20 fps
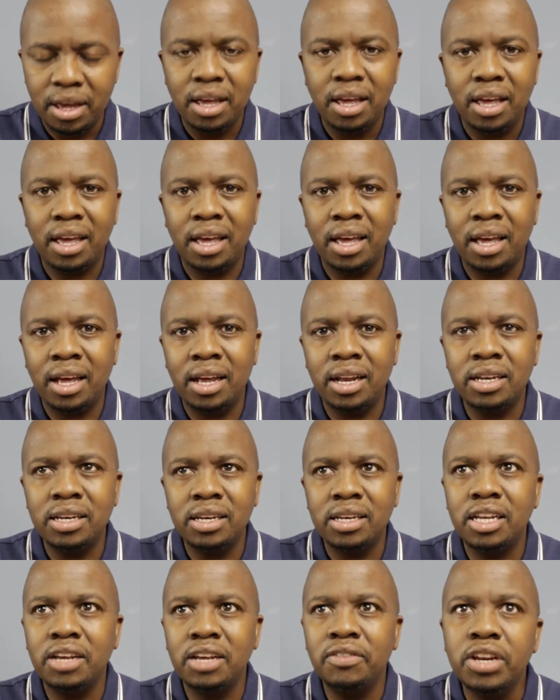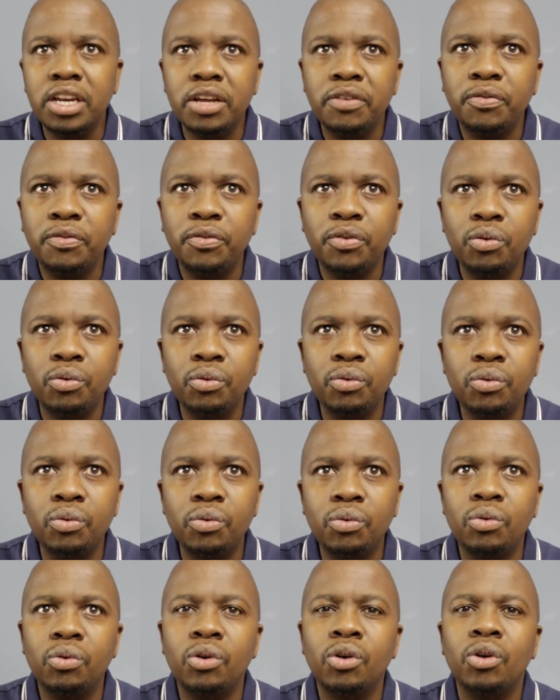And even if
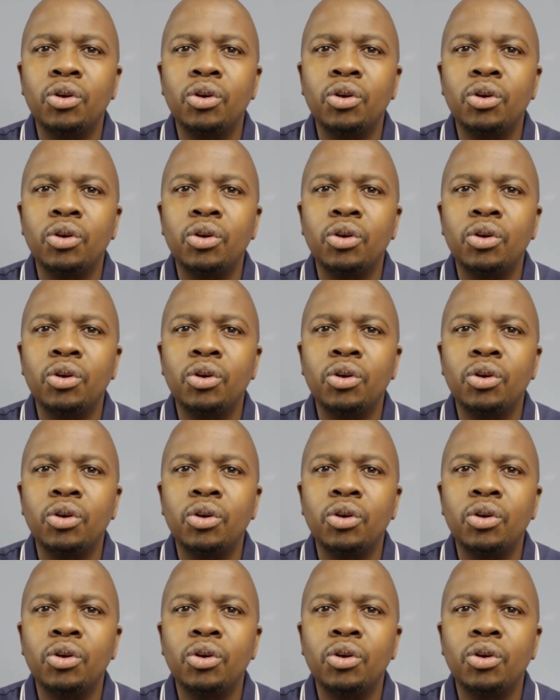you're